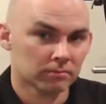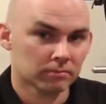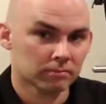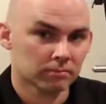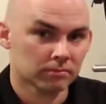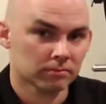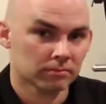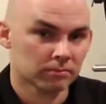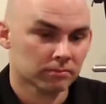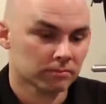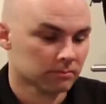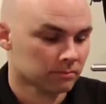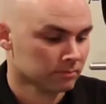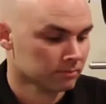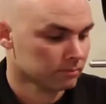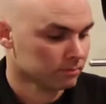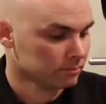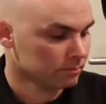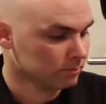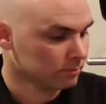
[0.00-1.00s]

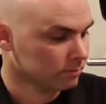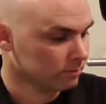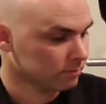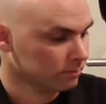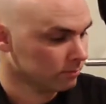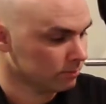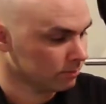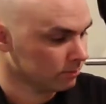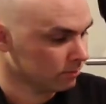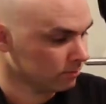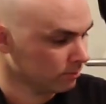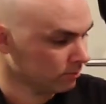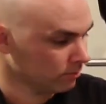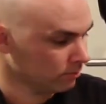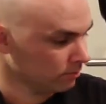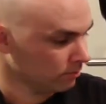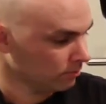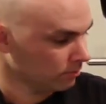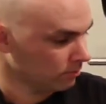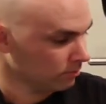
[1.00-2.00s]

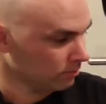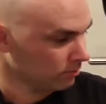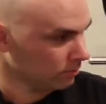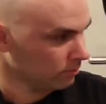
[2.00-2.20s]
(not speaking)